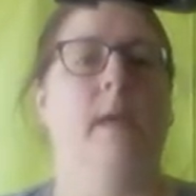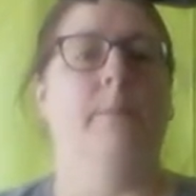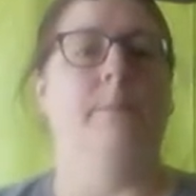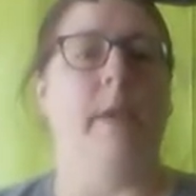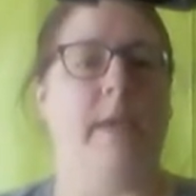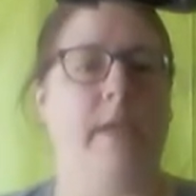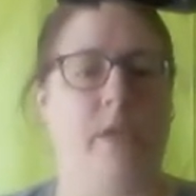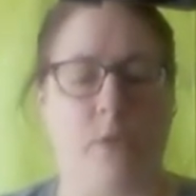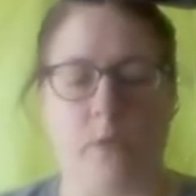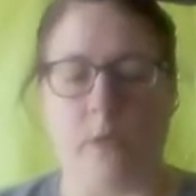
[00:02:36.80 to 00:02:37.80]
Make
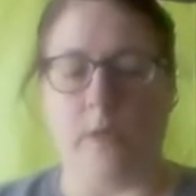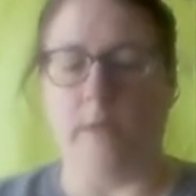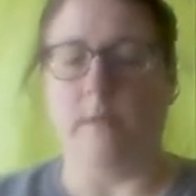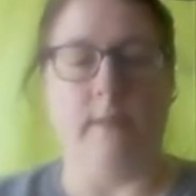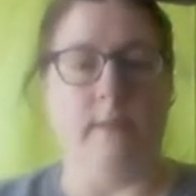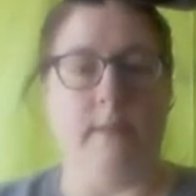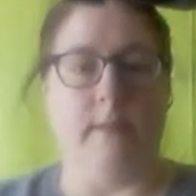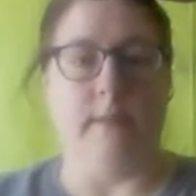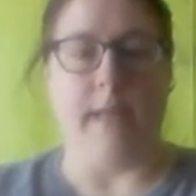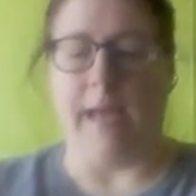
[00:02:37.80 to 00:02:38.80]
your
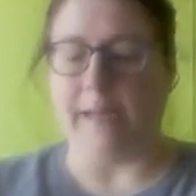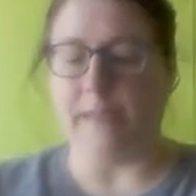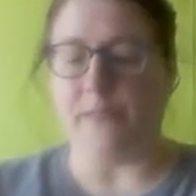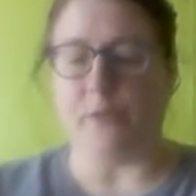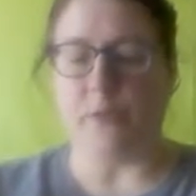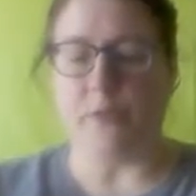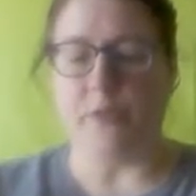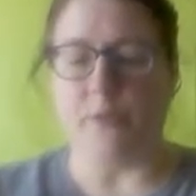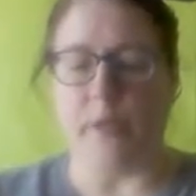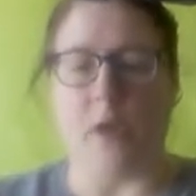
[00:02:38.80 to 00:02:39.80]
lines first,
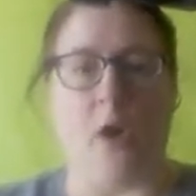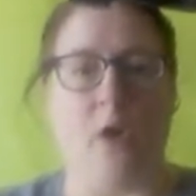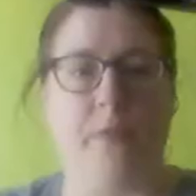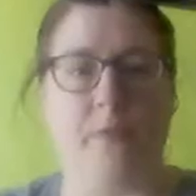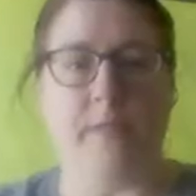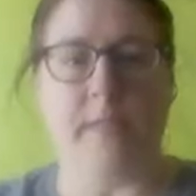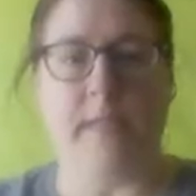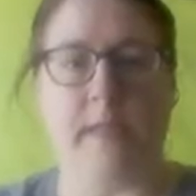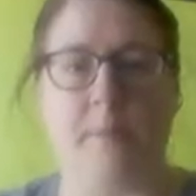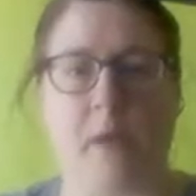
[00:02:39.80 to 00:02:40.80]
doing all those
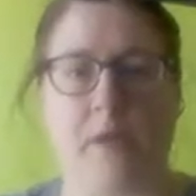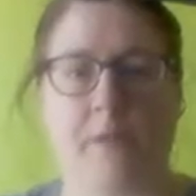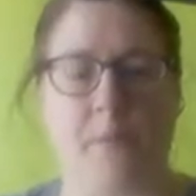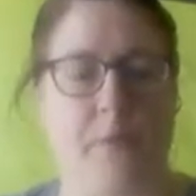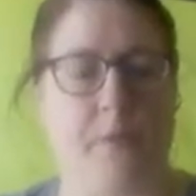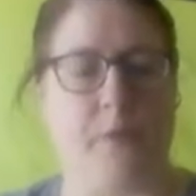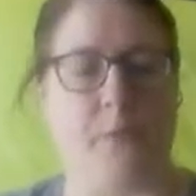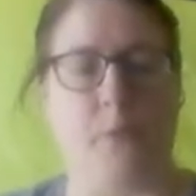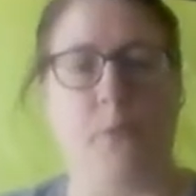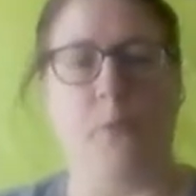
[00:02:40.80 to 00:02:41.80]
tick marks with your
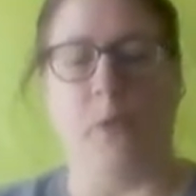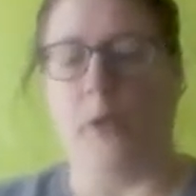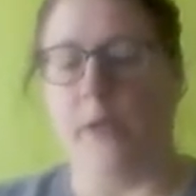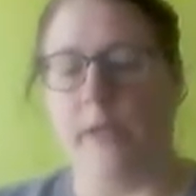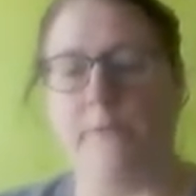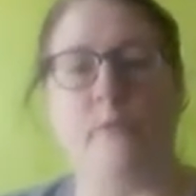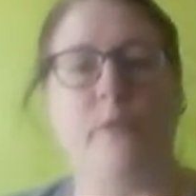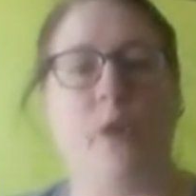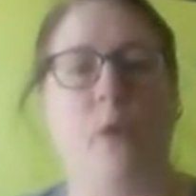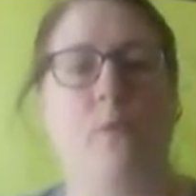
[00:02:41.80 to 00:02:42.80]
ruler. And if you
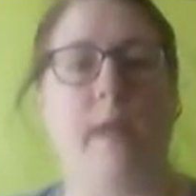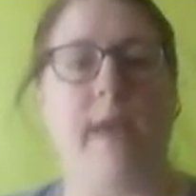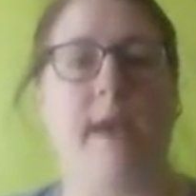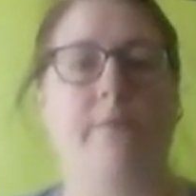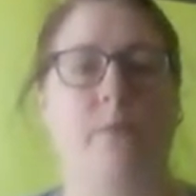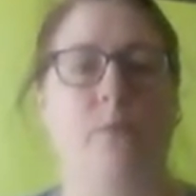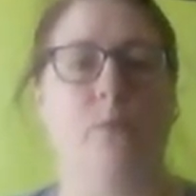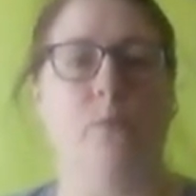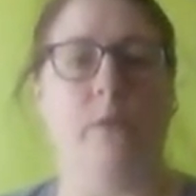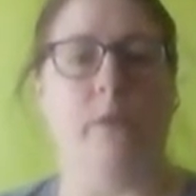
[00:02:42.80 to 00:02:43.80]
don't have a
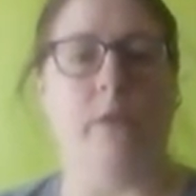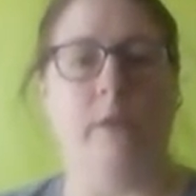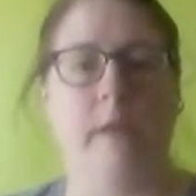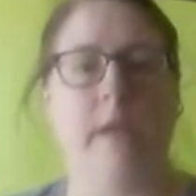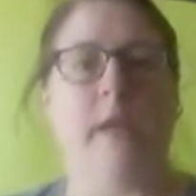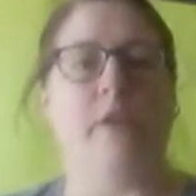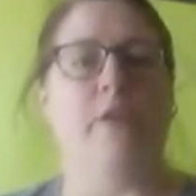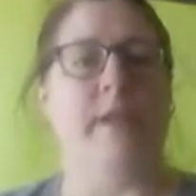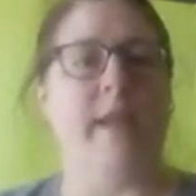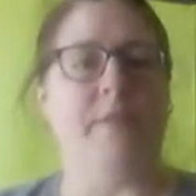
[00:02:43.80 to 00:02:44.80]
ruler, you're
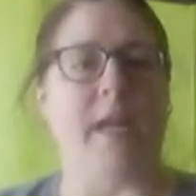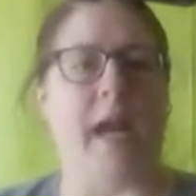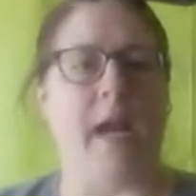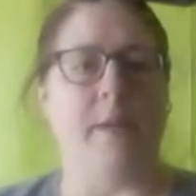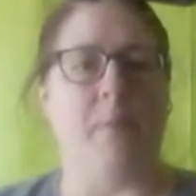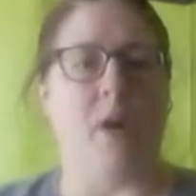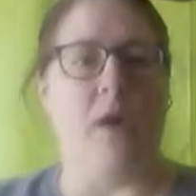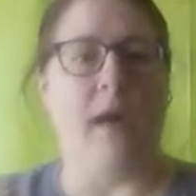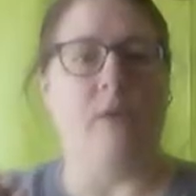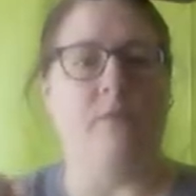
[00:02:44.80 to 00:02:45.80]
going to have to eyeball
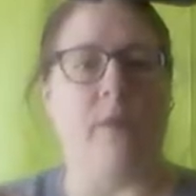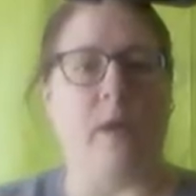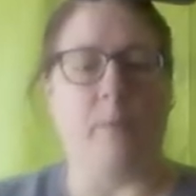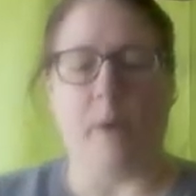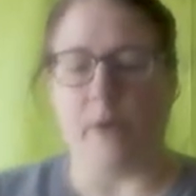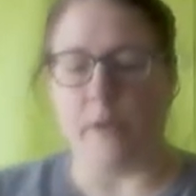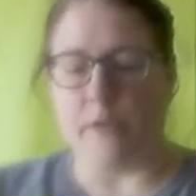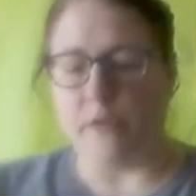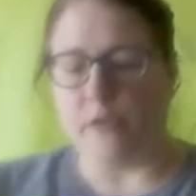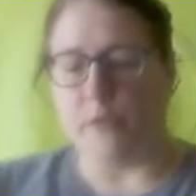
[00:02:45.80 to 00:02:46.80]
how far apart and
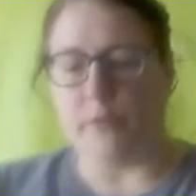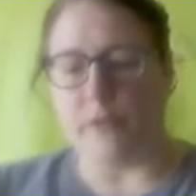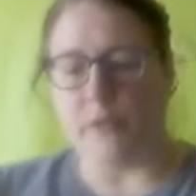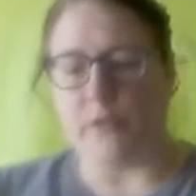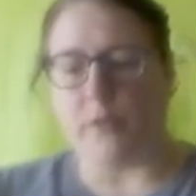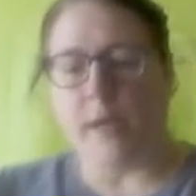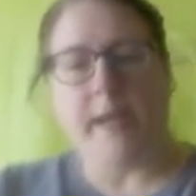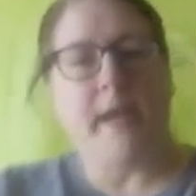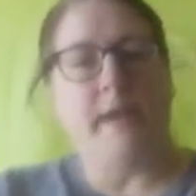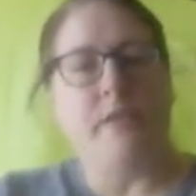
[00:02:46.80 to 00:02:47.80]
just use a straight
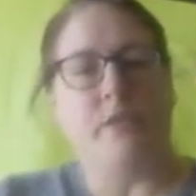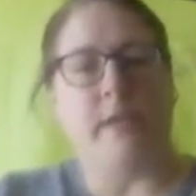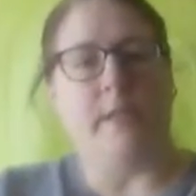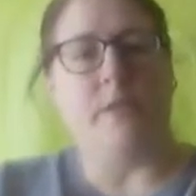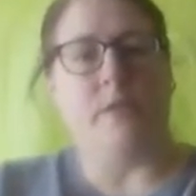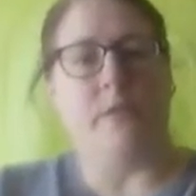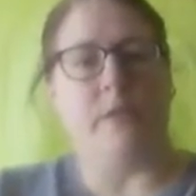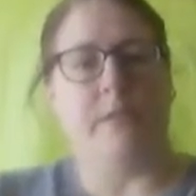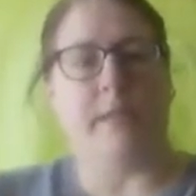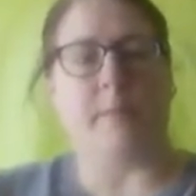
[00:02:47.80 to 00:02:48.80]
edge and do your
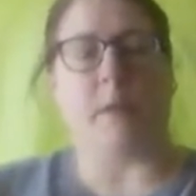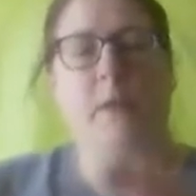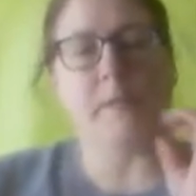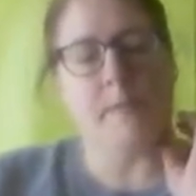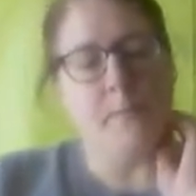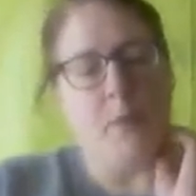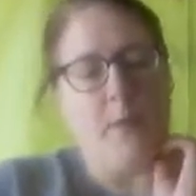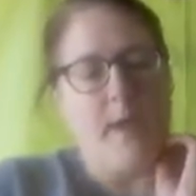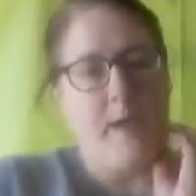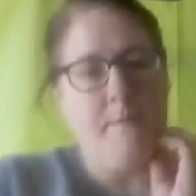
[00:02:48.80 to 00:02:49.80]
tick marks,
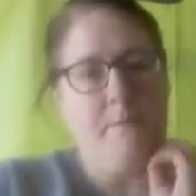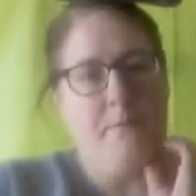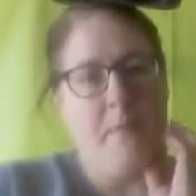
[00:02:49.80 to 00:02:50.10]
okay?